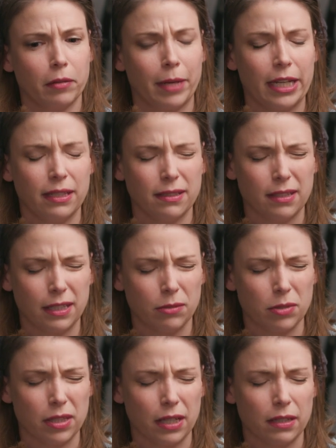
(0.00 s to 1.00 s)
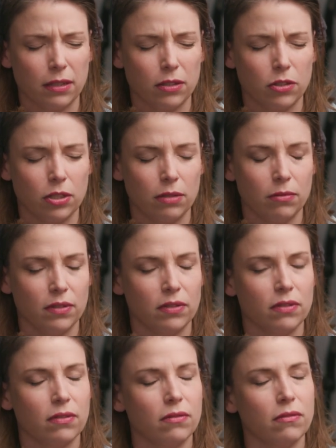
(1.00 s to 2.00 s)
my instinct was that she
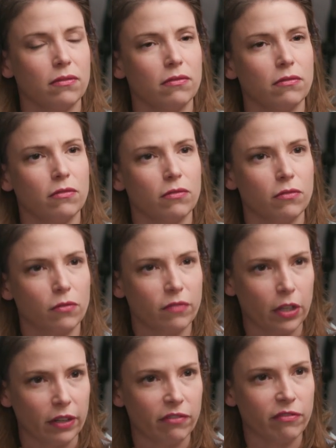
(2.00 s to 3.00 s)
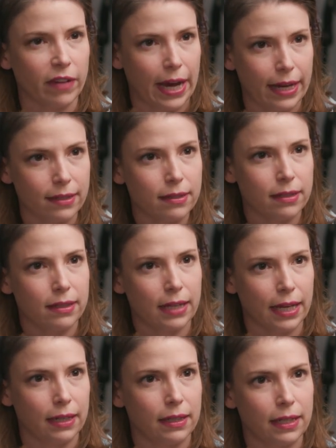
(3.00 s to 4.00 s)
was very fast,
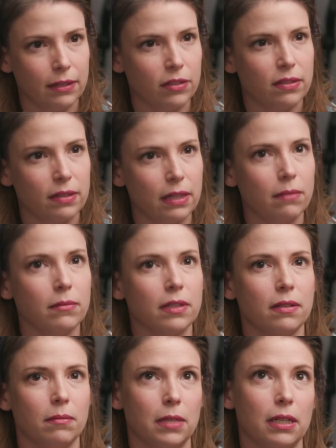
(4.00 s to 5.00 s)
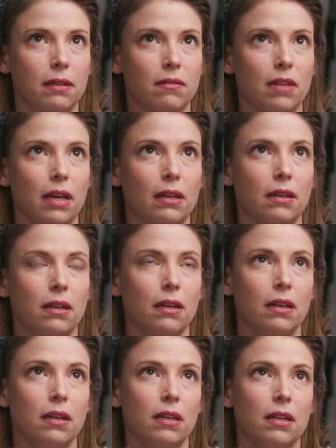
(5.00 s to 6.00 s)
and it seemed to me that
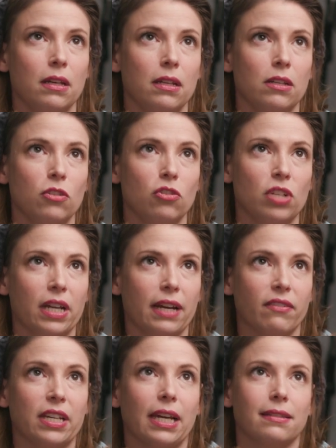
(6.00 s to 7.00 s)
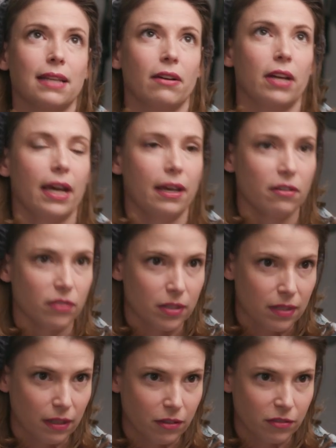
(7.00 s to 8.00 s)
she kind of gets out ahead of
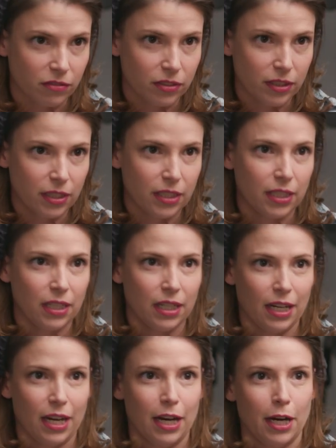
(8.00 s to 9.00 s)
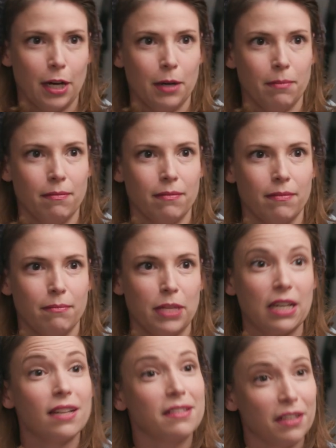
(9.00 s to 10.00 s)
herself.
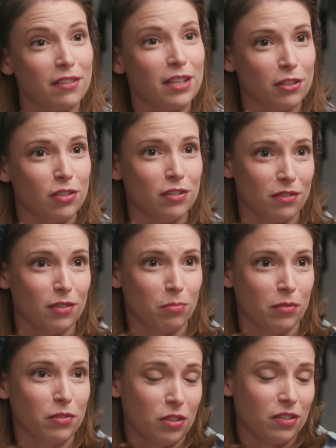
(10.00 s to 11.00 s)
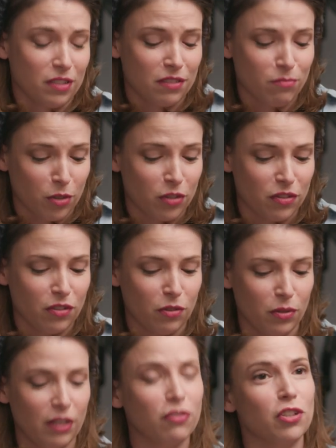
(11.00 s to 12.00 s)
Because I think she's a person who,
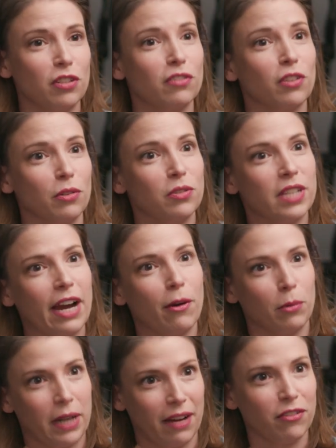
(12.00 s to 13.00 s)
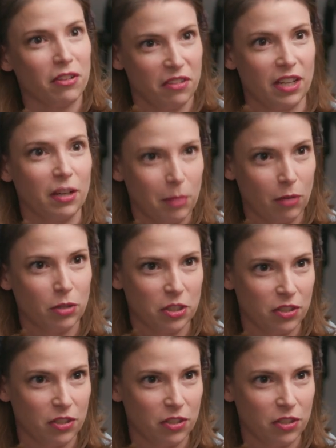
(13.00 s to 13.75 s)
if she slows down, would have to think about what